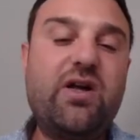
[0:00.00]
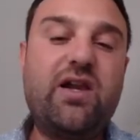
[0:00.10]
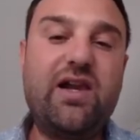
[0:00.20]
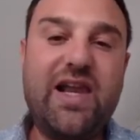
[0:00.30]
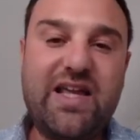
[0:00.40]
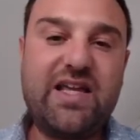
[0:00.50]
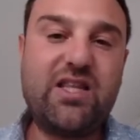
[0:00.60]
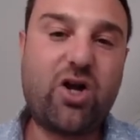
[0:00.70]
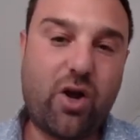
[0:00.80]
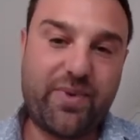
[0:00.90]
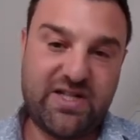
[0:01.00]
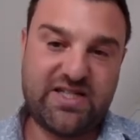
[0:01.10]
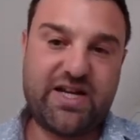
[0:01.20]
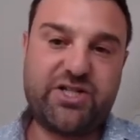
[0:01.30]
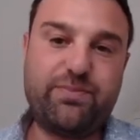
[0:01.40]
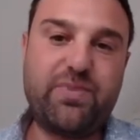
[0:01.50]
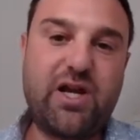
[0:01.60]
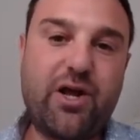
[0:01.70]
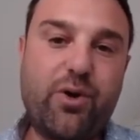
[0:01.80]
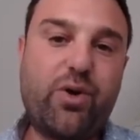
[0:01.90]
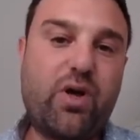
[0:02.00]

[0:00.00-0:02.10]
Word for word: link in the comment section below.